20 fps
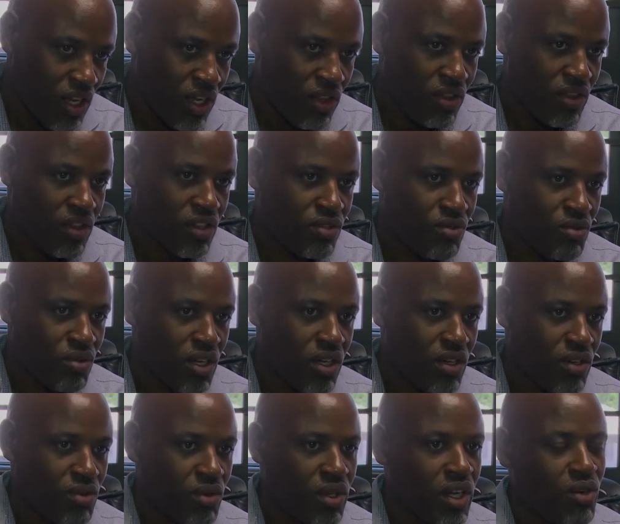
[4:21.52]
I think we
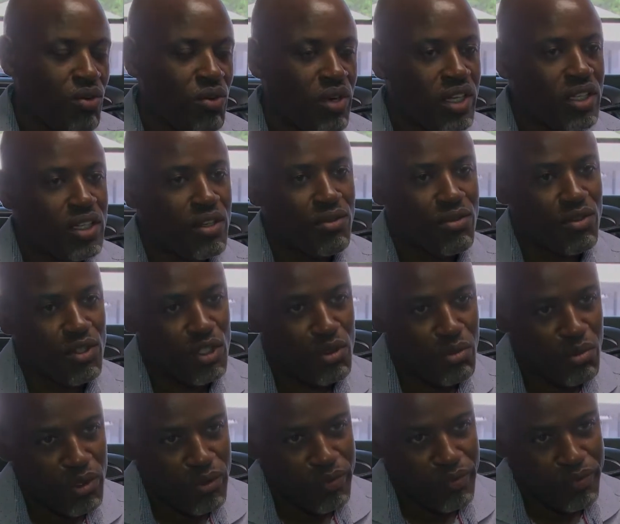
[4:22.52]
are quite
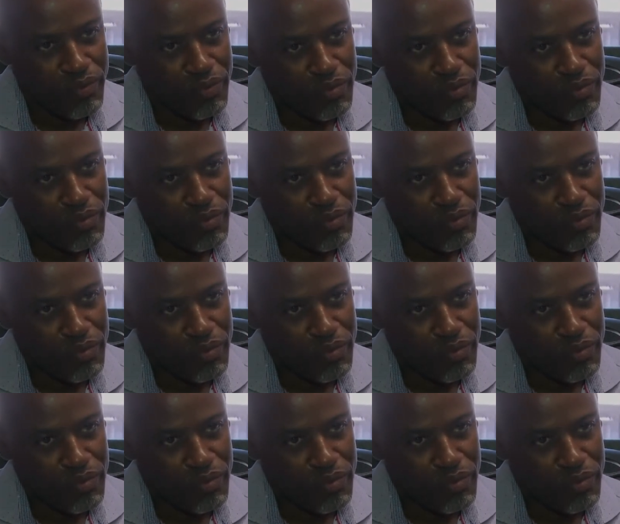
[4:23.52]
affordable.